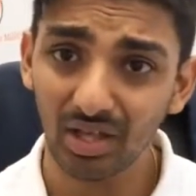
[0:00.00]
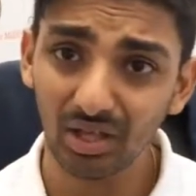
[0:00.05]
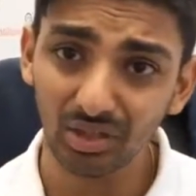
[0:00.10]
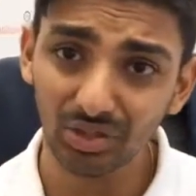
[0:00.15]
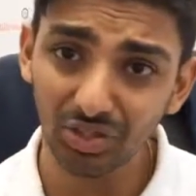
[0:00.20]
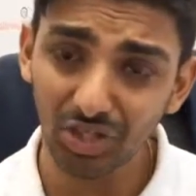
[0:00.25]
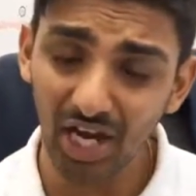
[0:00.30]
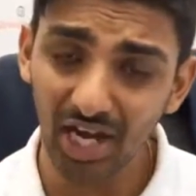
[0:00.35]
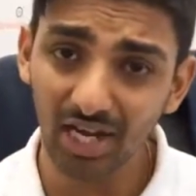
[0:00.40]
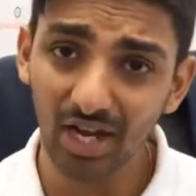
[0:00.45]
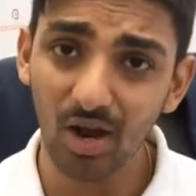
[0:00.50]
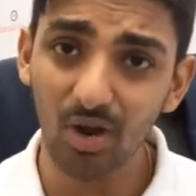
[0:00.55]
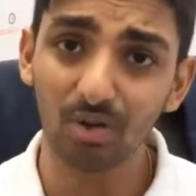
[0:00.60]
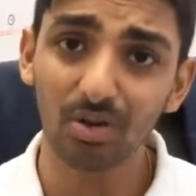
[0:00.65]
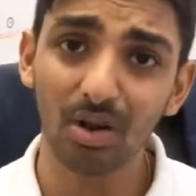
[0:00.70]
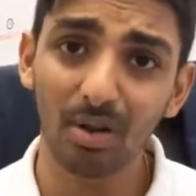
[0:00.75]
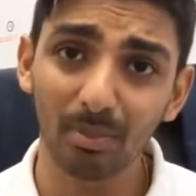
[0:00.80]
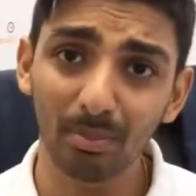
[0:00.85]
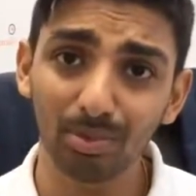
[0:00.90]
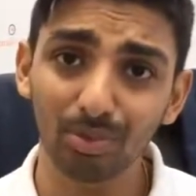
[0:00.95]
Check
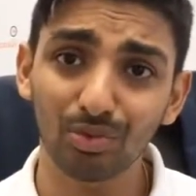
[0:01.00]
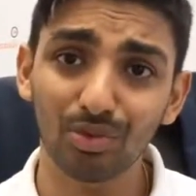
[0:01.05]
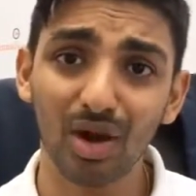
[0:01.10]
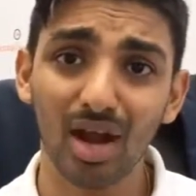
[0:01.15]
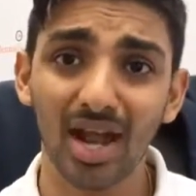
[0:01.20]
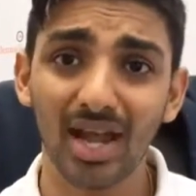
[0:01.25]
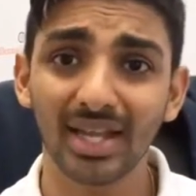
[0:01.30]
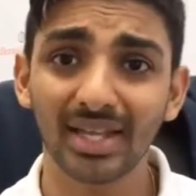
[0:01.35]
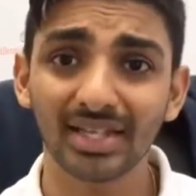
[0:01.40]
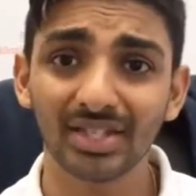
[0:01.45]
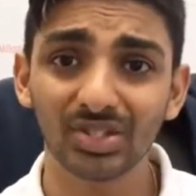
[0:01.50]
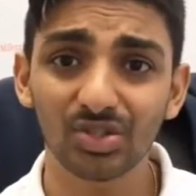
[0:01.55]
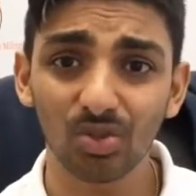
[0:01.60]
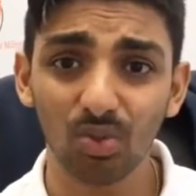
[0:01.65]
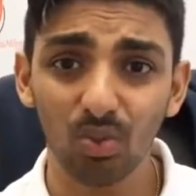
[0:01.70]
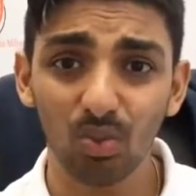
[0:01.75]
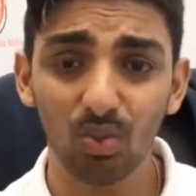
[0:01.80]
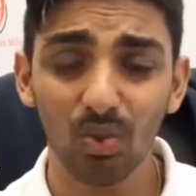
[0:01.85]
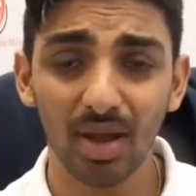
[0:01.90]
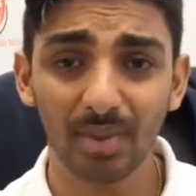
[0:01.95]
out Brian's
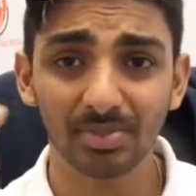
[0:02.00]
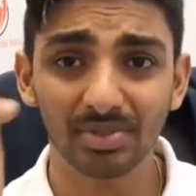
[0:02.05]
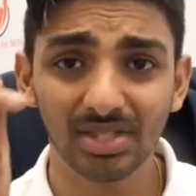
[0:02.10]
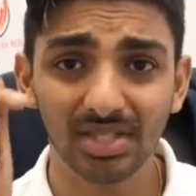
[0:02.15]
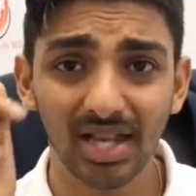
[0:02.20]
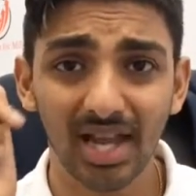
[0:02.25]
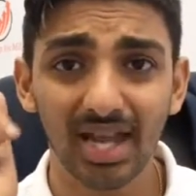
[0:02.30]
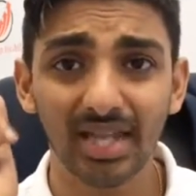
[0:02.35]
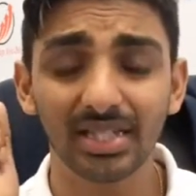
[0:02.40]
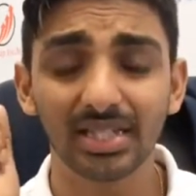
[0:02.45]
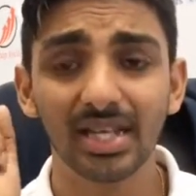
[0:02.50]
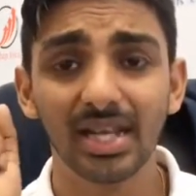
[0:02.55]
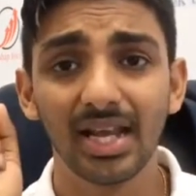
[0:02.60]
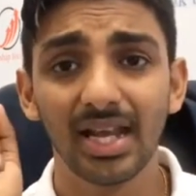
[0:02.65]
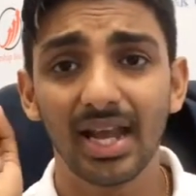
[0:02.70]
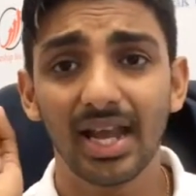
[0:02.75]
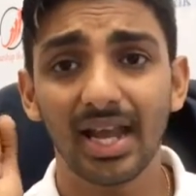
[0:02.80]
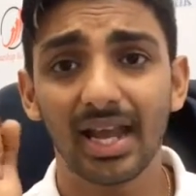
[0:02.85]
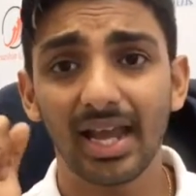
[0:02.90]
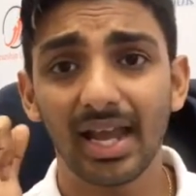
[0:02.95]
website,
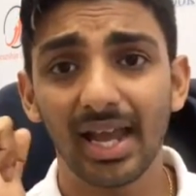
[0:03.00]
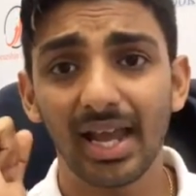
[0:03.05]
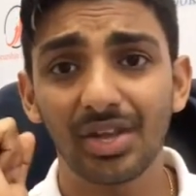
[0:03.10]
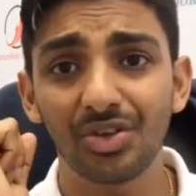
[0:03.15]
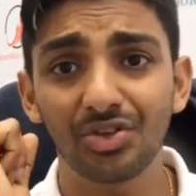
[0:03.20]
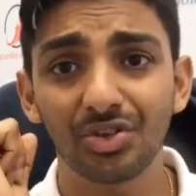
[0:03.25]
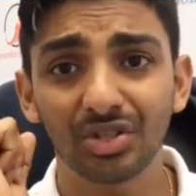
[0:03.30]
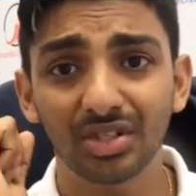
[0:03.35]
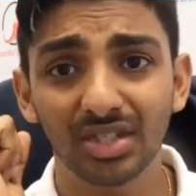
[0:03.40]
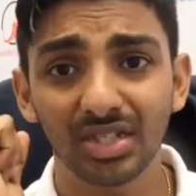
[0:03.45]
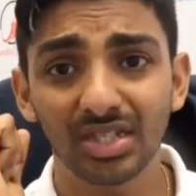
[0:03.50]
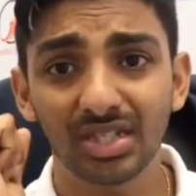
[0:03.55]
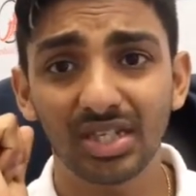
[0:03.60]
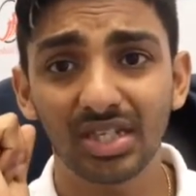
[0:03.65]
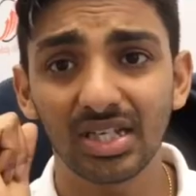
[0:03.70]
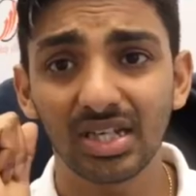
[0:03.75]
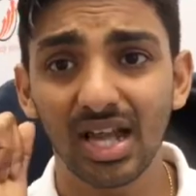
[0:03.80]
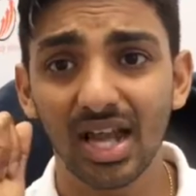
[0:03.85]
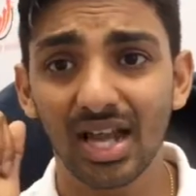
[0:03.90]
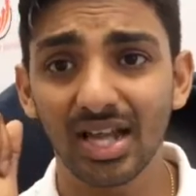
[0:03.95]
and you're going to
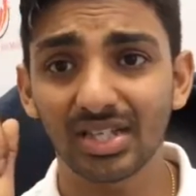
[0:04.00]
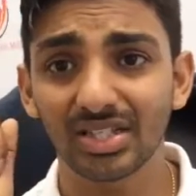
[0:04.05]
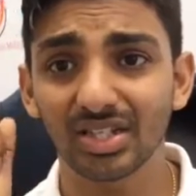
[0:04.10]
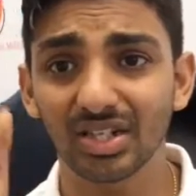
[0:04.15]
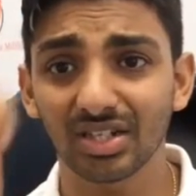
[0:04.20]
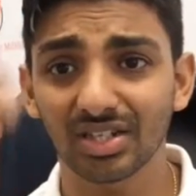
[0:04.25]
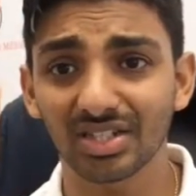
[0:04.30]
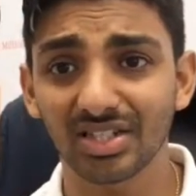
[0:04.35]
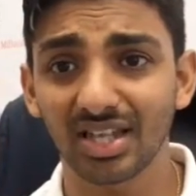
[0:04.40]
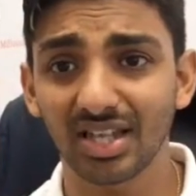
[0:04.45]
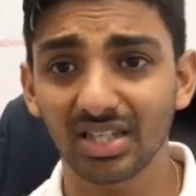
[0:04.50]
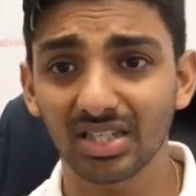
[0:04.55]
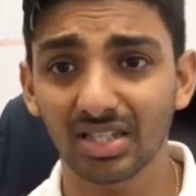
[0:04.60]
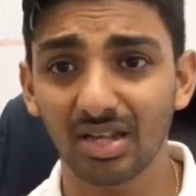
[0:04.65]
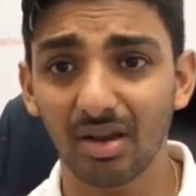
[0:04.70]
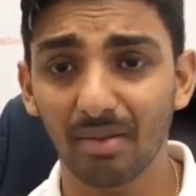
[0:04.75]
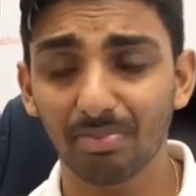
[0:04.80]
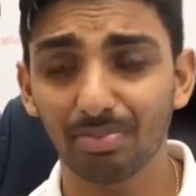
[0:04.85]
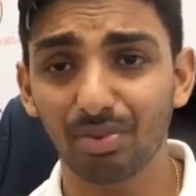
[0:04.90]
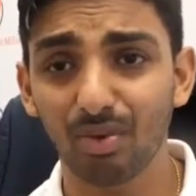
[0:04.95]
see Success
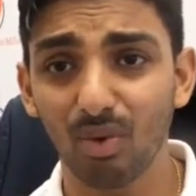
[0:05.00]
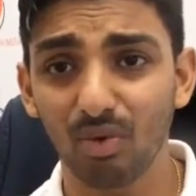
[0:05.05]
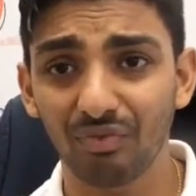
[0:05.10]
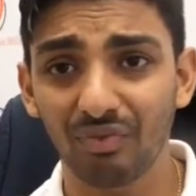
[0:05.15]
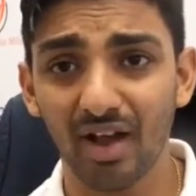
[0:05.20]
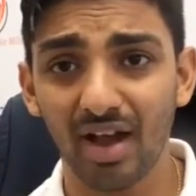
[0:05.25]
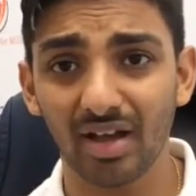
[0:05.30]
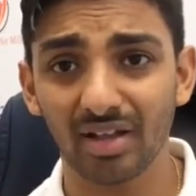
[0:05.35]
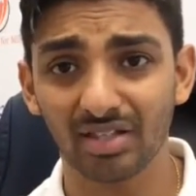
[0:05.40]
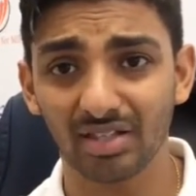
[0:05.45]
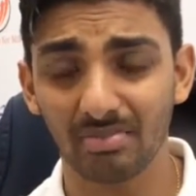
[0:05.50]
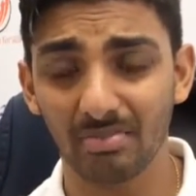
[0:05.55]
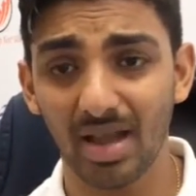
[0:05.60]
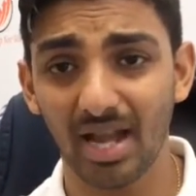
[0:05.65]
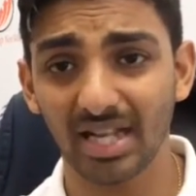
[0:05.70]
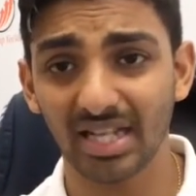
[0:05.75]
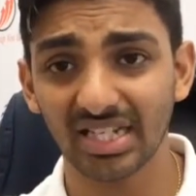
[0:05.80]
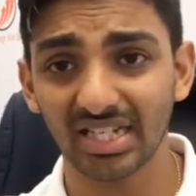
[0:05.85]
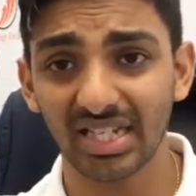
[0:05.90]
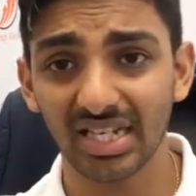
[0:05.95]
Profiles
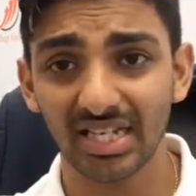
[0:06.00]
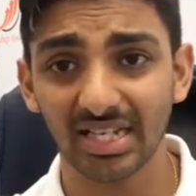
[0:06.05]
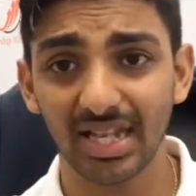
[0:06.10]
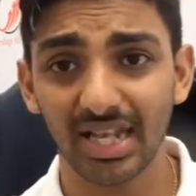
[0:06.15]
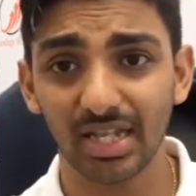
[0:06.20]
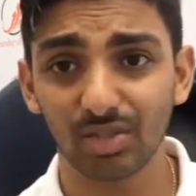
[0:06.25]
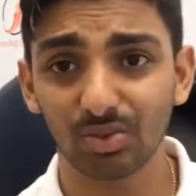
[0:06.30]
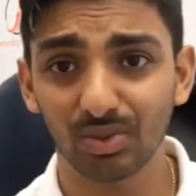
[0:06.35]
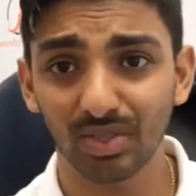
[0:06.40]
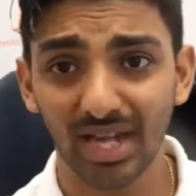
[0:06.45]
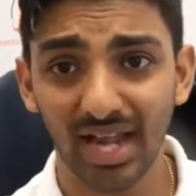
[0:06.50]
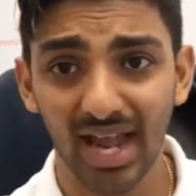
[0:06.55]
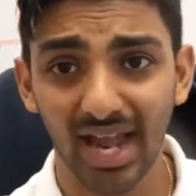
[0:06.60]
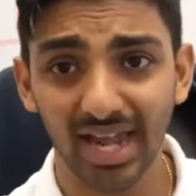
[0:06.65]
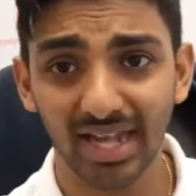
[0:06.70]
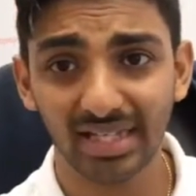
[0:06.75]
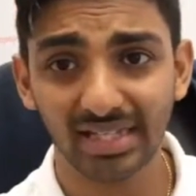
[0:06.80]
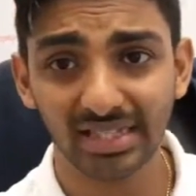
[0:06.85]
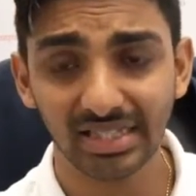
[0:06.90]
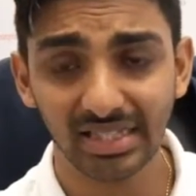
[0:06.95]
Magazine. That's what
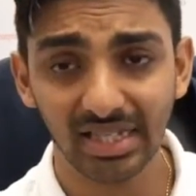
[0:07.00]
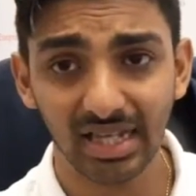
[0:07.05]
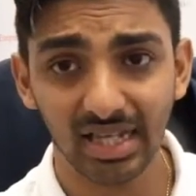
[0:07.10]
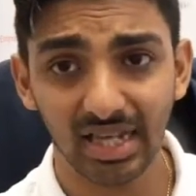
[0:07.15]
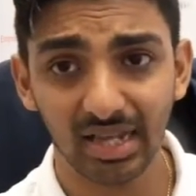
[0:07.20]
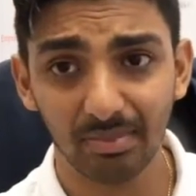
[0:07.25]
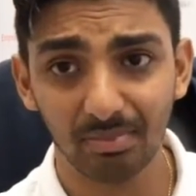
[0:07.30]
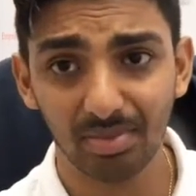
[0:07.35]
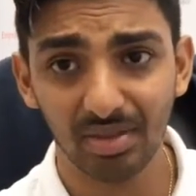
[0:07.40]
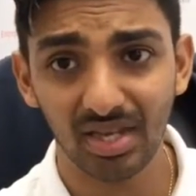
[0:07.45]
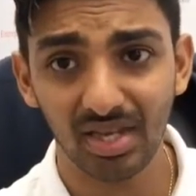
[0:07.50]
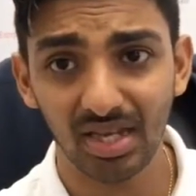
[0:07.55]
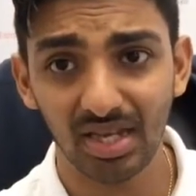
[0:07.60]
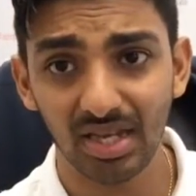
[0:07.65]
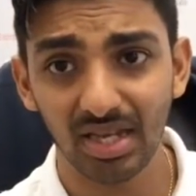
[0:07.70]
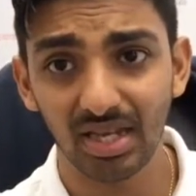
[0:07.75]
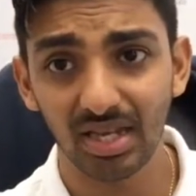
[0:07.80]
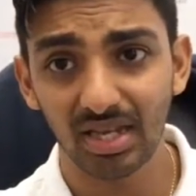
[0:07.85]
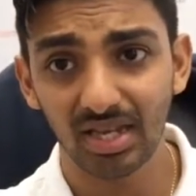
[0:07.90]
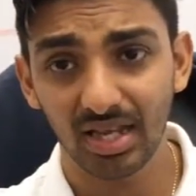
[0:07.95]

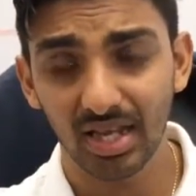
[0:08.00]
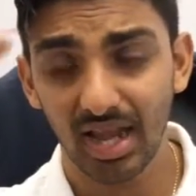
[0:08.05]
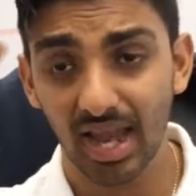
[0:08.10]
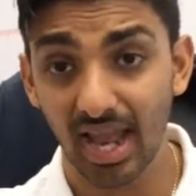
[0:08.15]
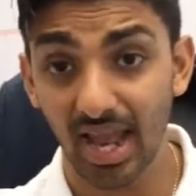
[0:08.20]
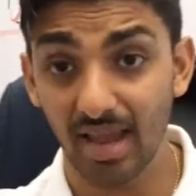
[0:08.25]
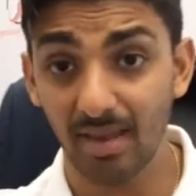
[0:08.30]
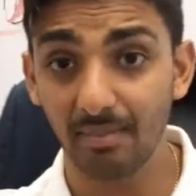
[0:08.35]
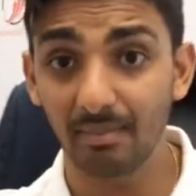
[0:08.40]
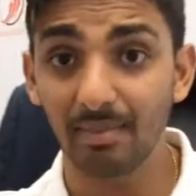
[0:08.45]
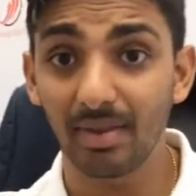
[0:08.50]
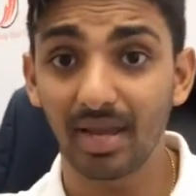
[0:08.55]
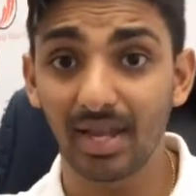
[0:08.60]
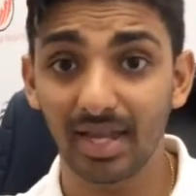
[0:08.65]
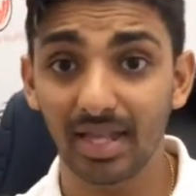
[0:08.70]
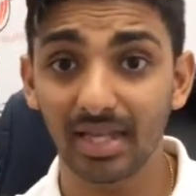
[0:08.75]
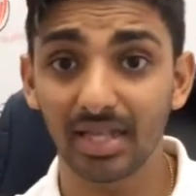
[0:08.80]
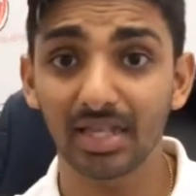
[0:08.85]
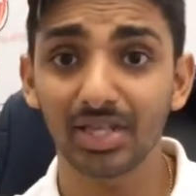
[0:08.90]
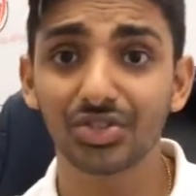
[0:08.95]
SPM
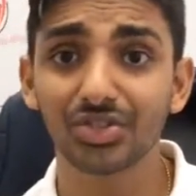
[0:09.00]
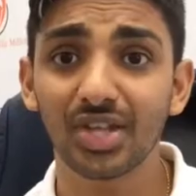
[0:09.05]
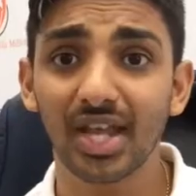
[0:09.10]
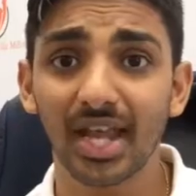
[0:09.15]
is.